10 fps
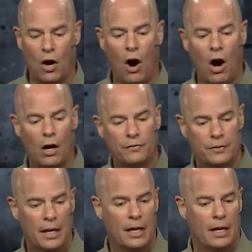off
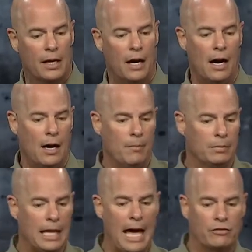um,
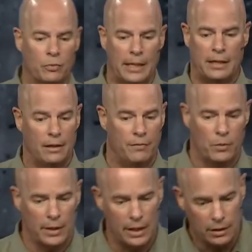last week, and if you
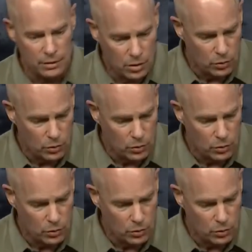weren't here, no